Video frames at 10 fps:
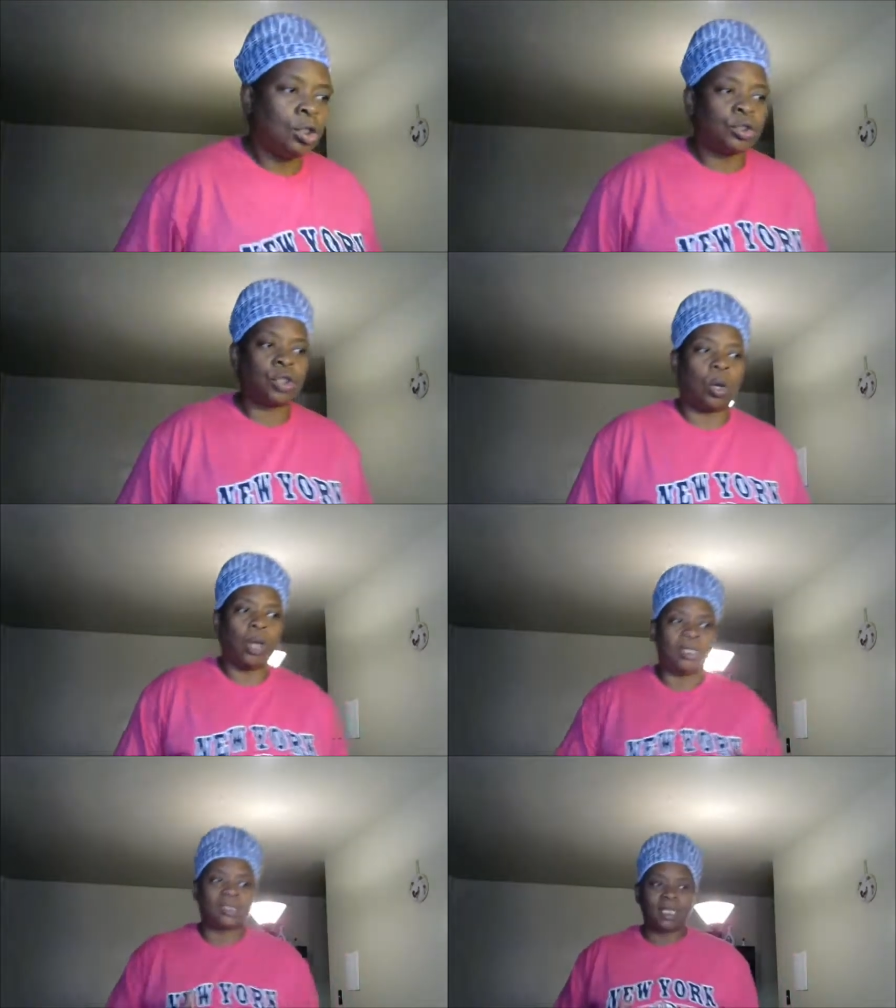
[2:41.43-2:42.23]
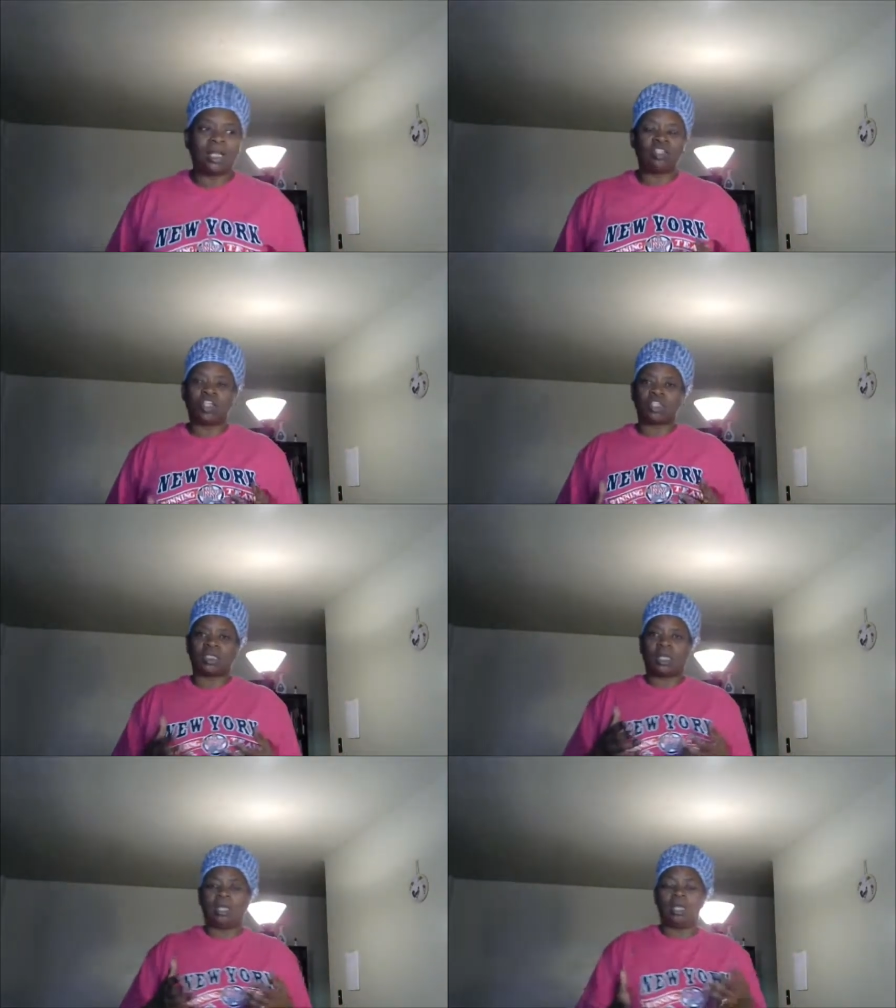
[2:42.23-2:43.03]
So instead of
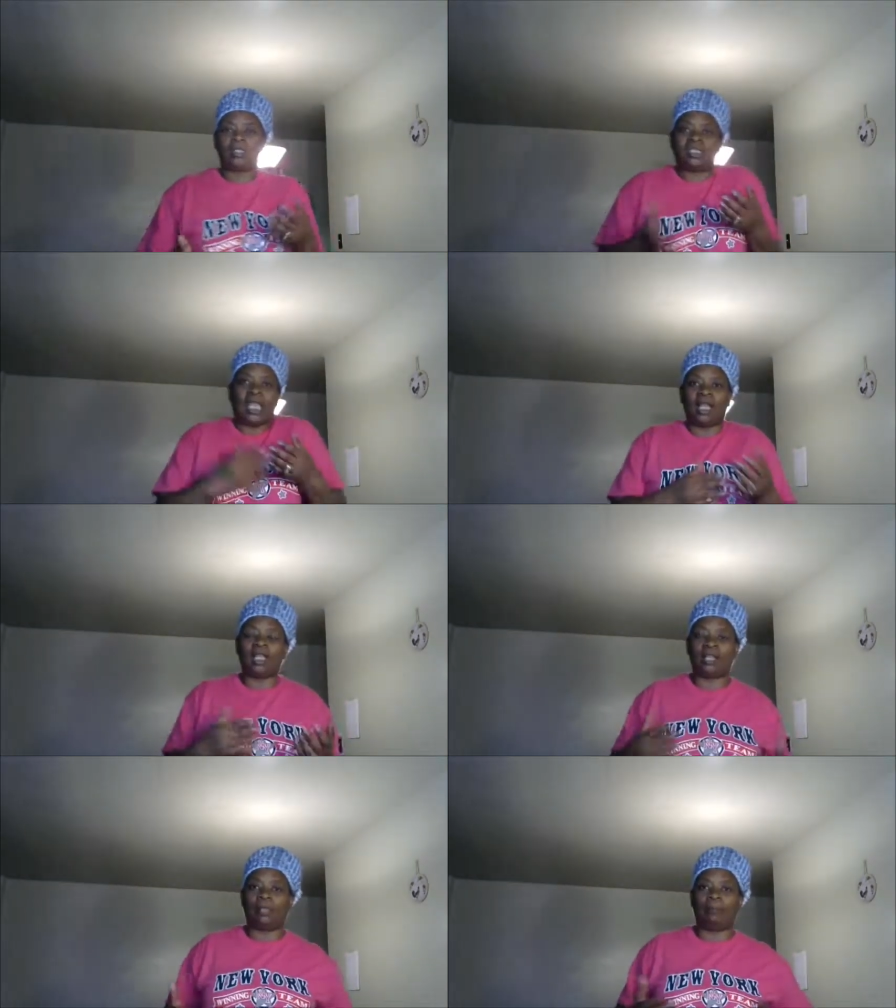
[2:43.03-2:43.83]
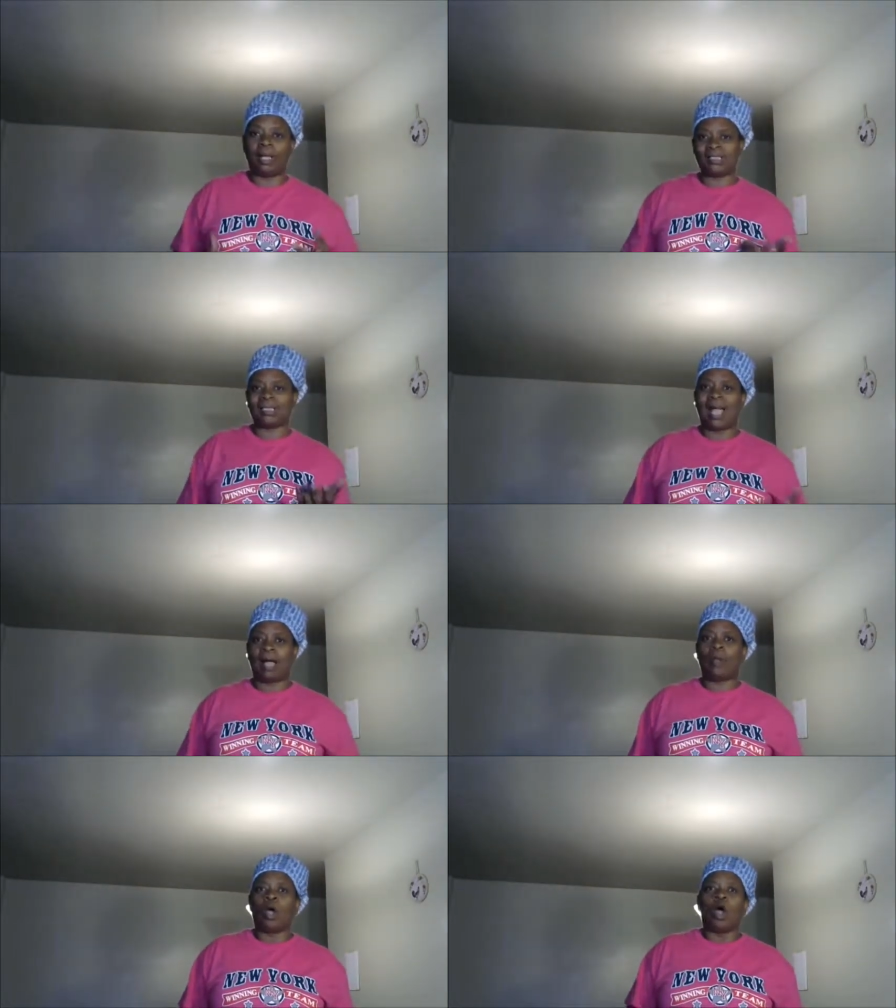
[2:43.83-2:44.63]
just standing at the bus stop
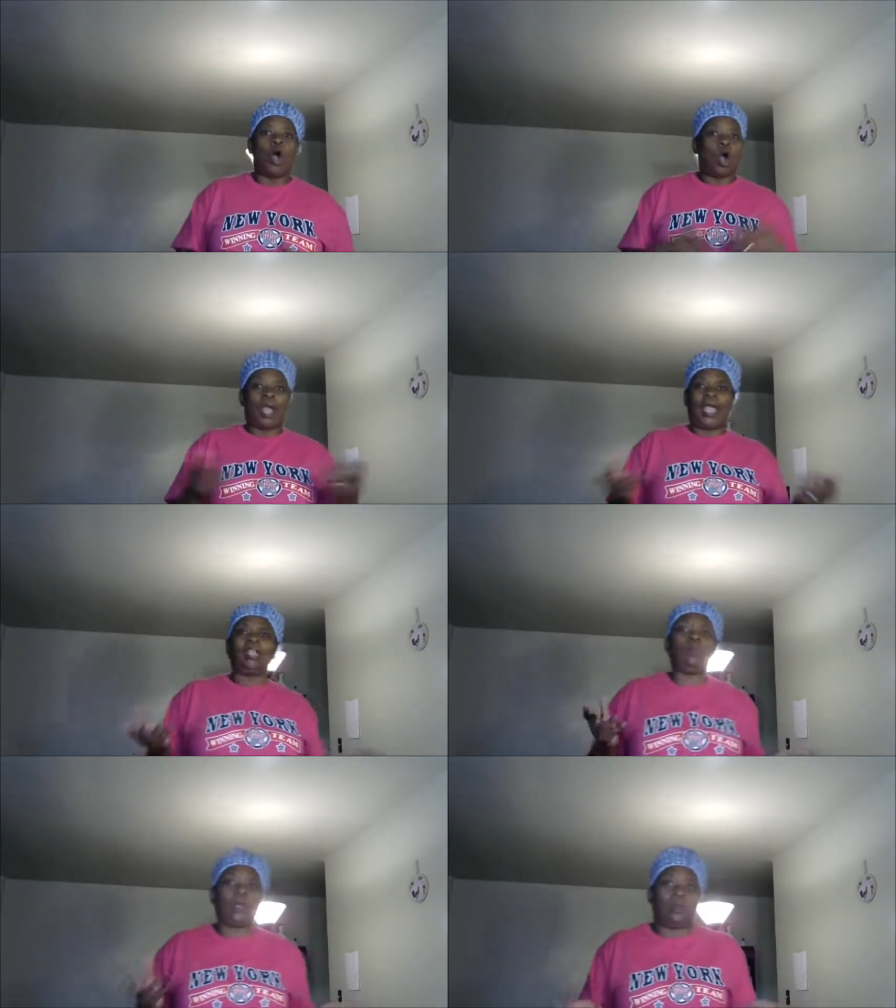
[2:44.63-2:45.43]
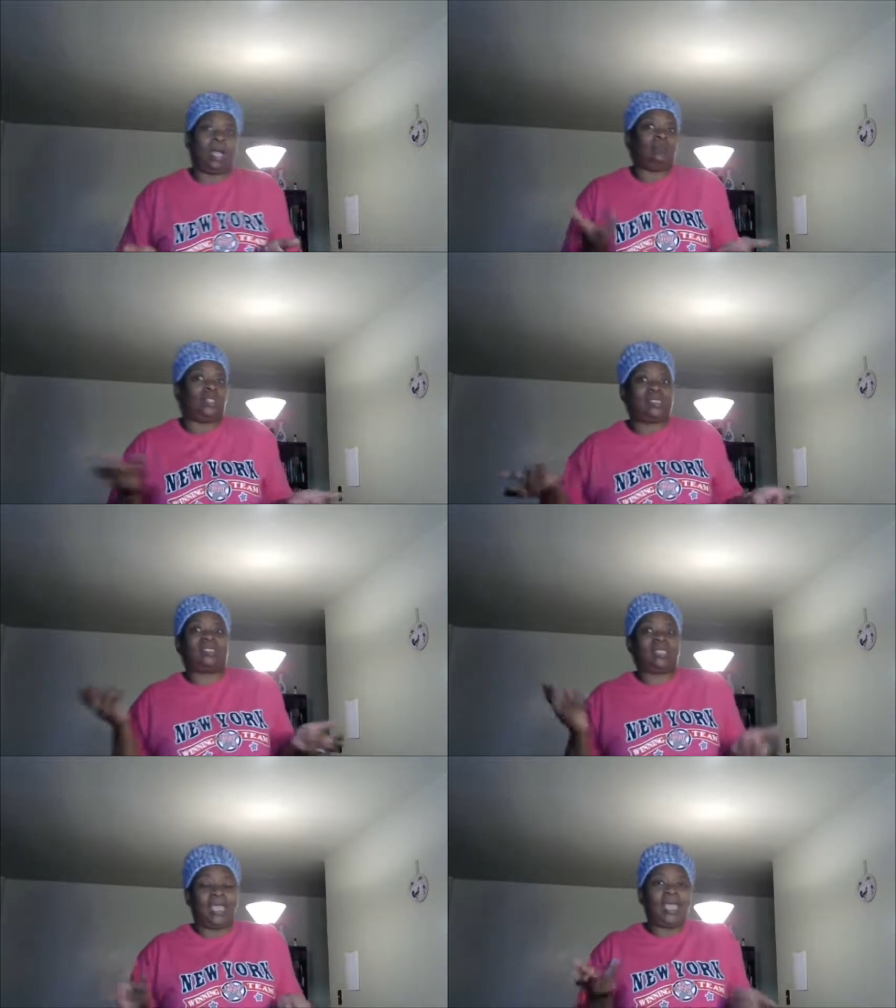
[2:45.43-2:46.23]
or anywhere where I'm just
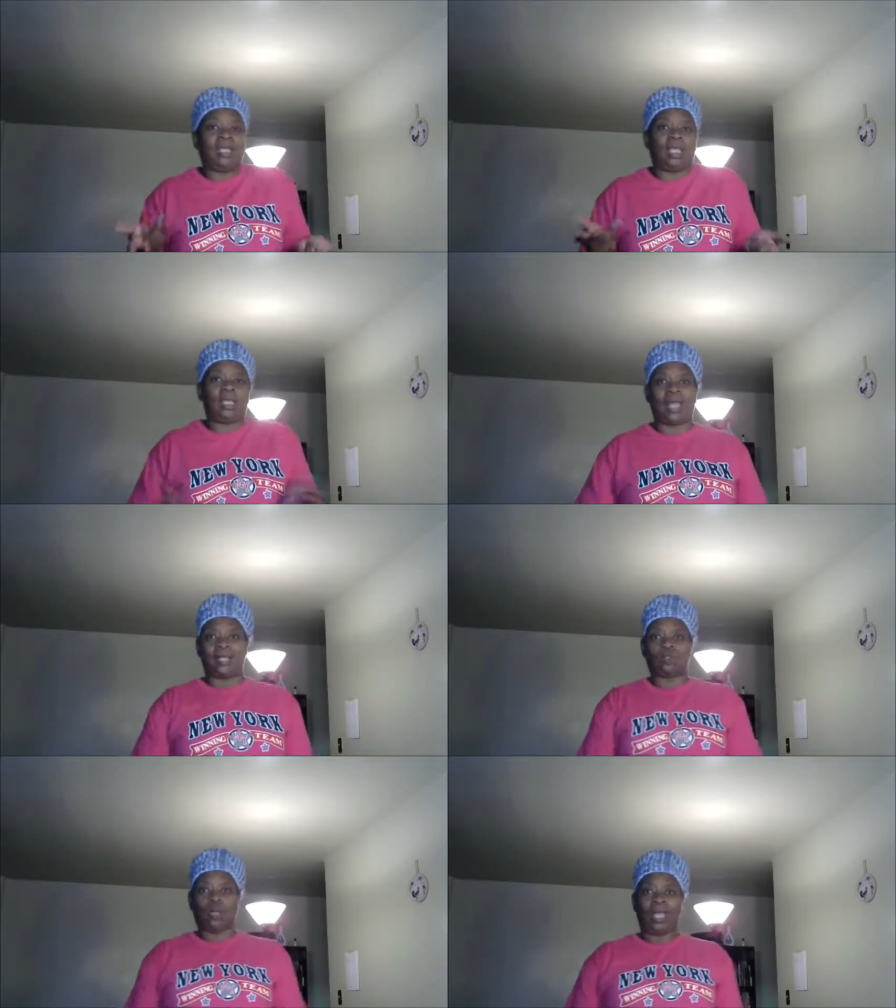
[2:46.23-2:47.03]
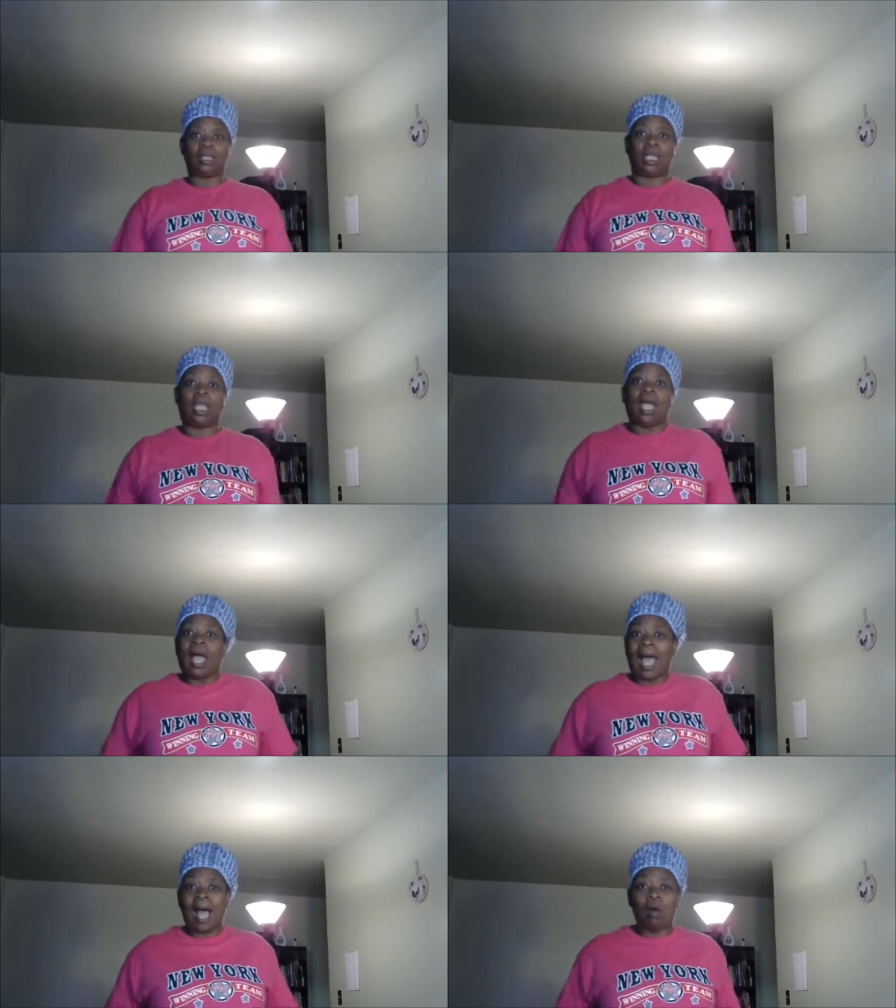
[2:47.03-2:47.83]
standing, not doing anything,
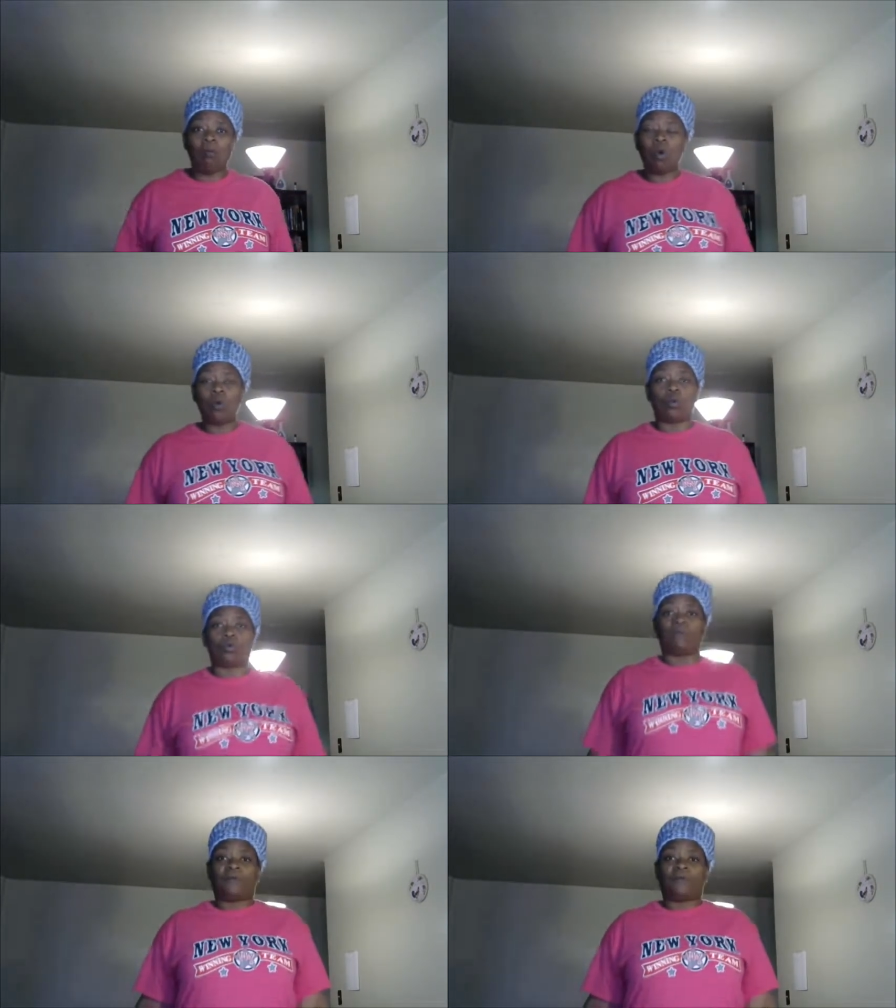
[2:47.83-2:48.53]
I'll move,